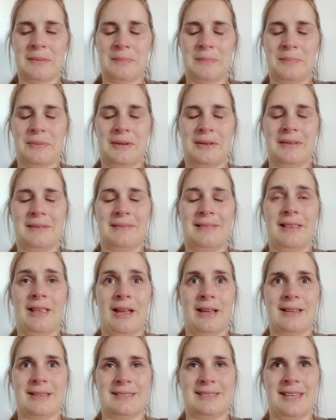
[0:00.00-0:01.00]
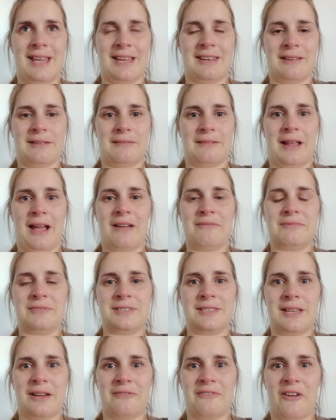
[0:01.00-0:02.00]
But like I said, I haven't
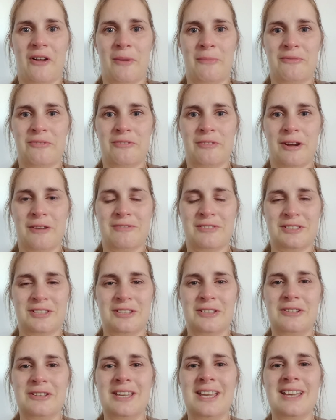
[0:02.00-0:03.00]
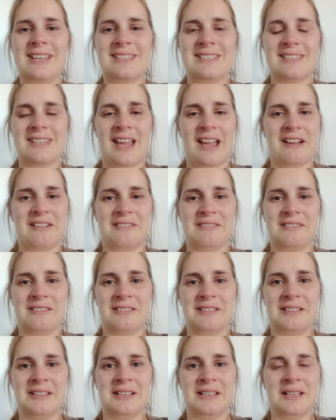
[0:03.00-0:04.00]
self-harmed for over 2 years now,
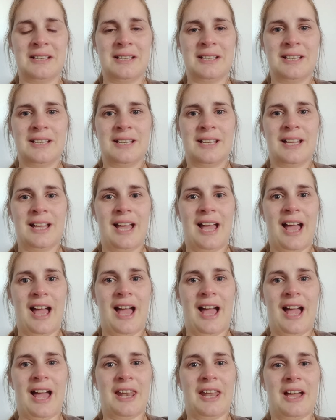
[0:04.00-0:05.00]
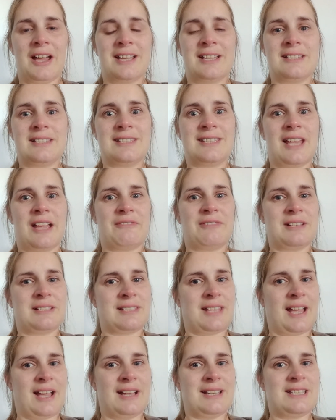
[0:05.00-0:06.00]
and I can safely
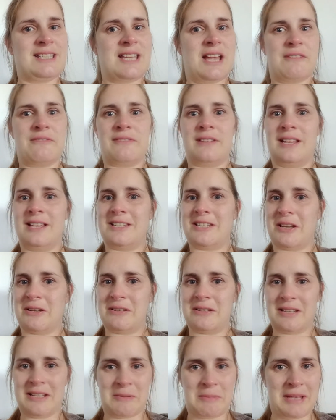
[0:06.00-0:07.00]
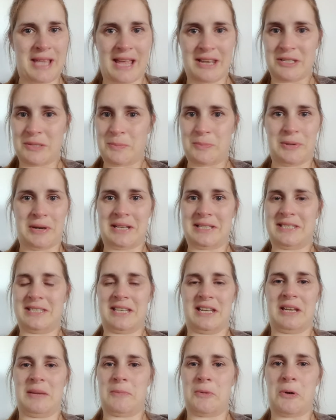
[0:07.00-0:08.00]
say I definitely don't get depressed
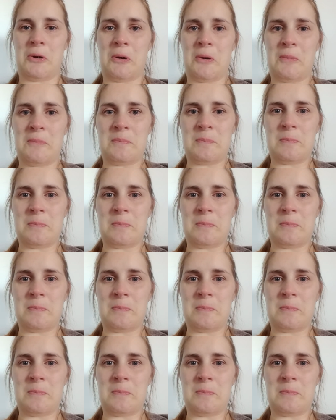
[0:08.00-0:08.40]
anymore.